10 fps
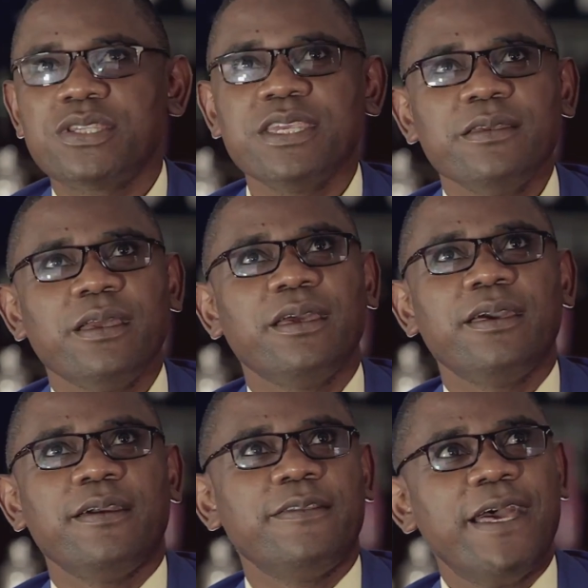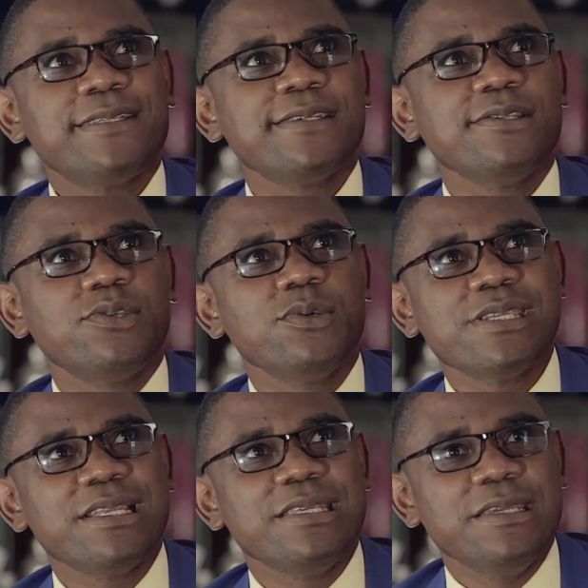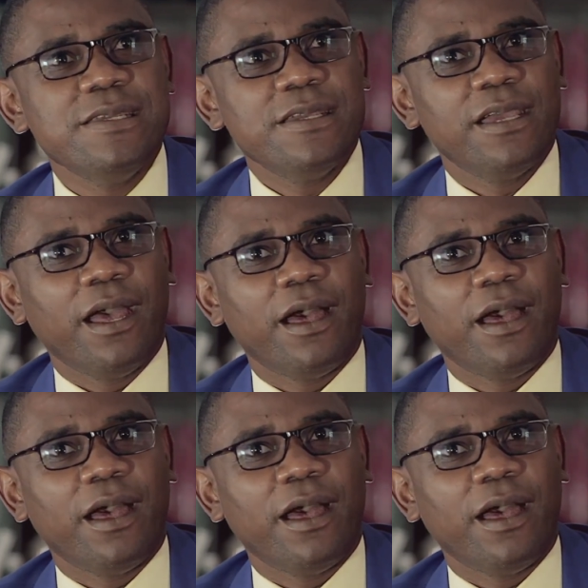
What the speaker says: You see, that is usually